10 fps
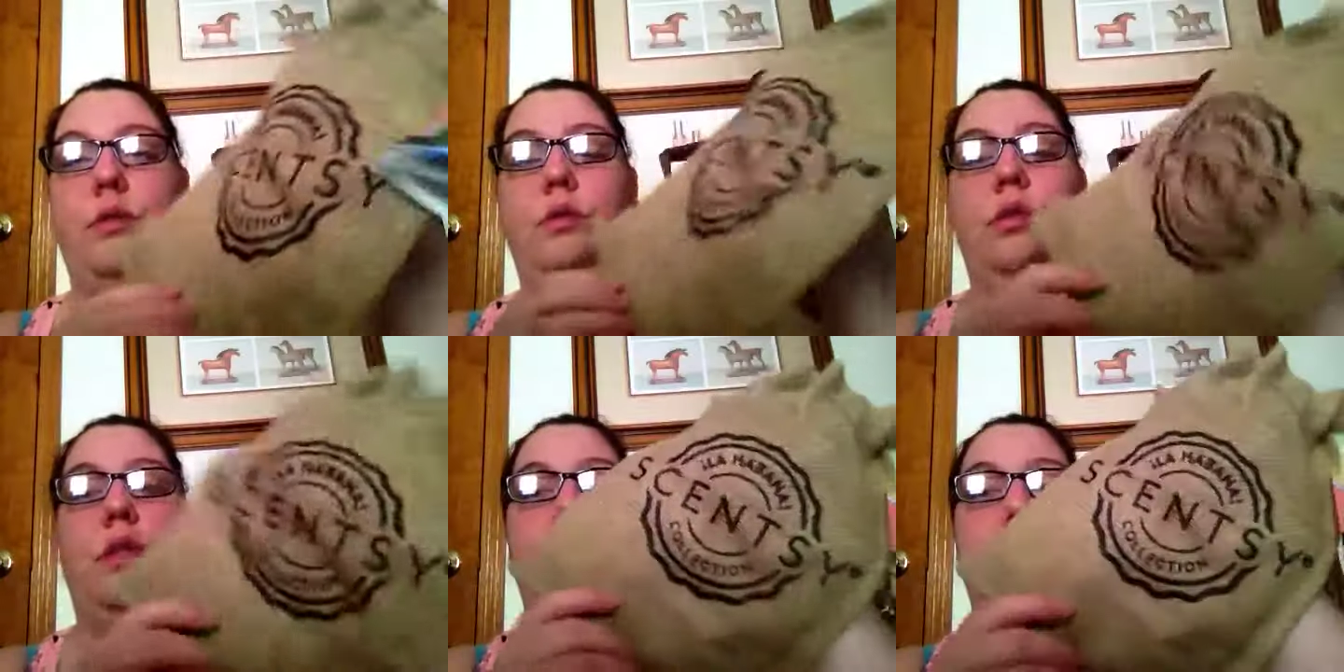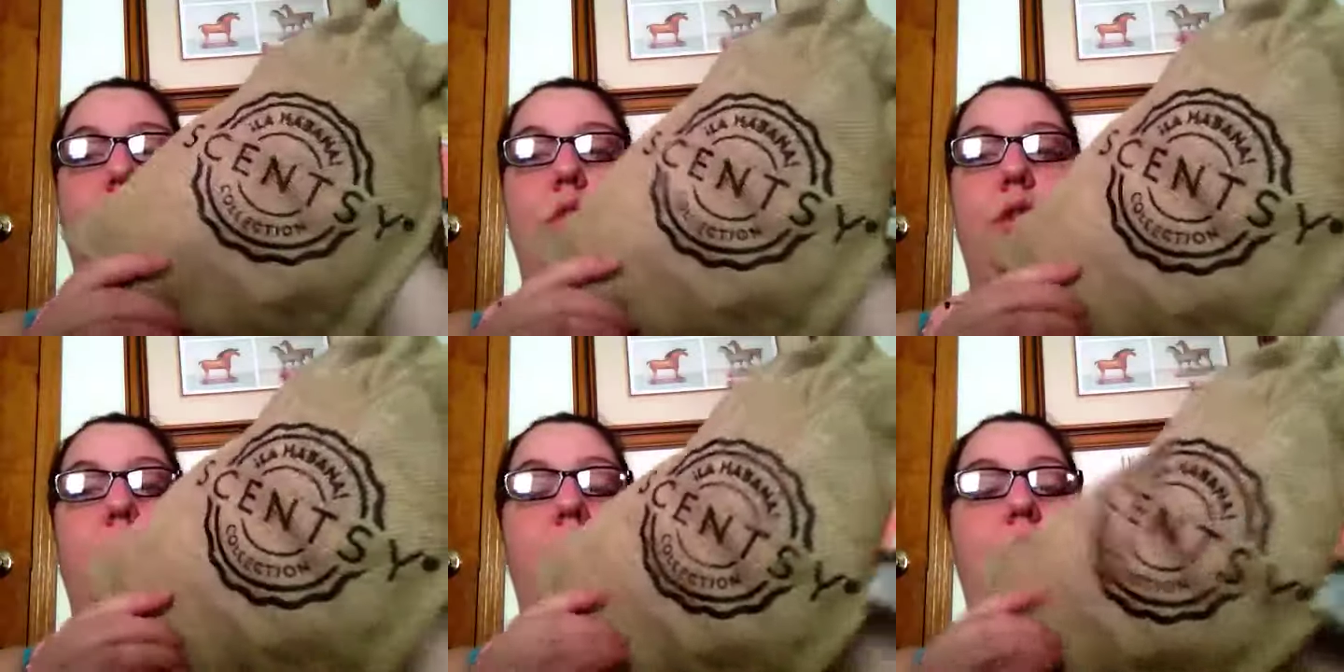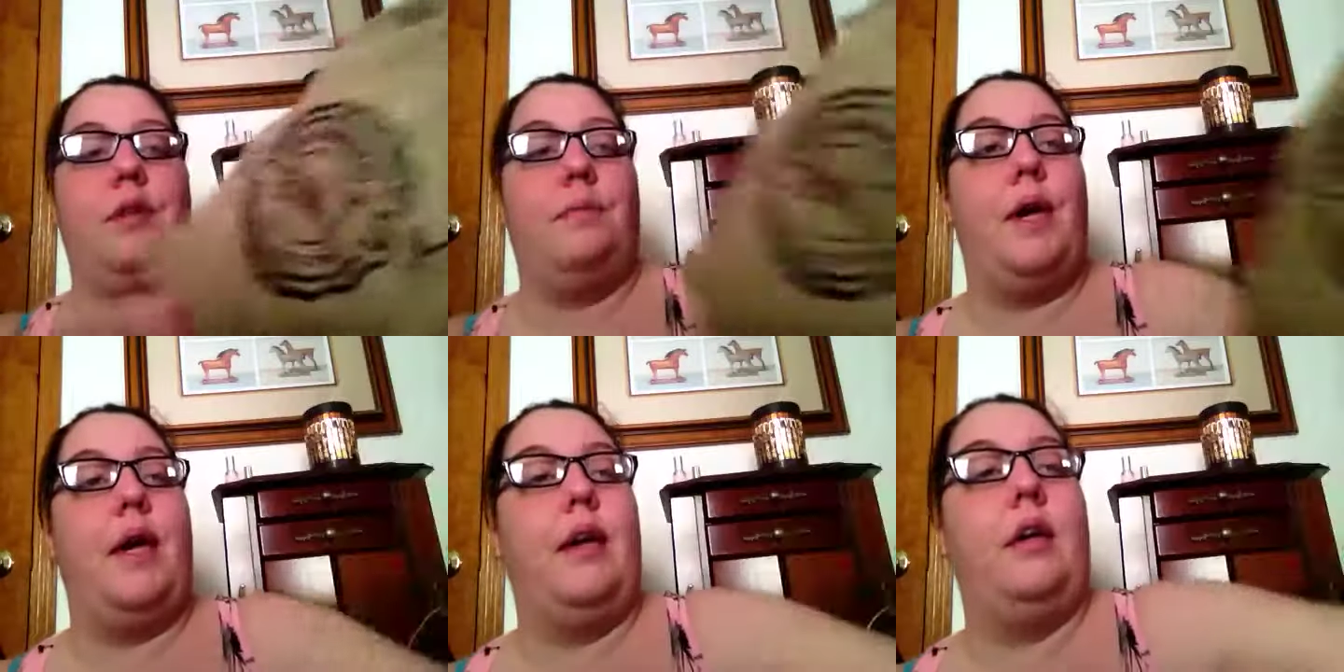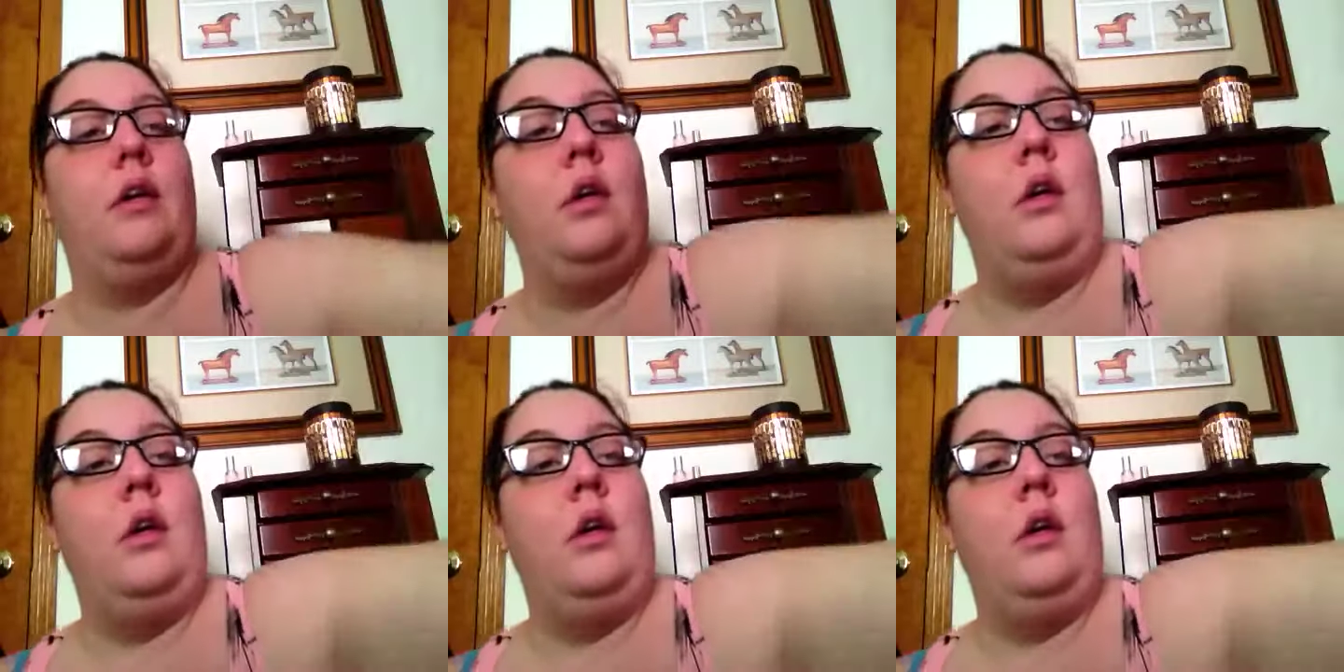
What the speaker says: cool. This sold out with the bag.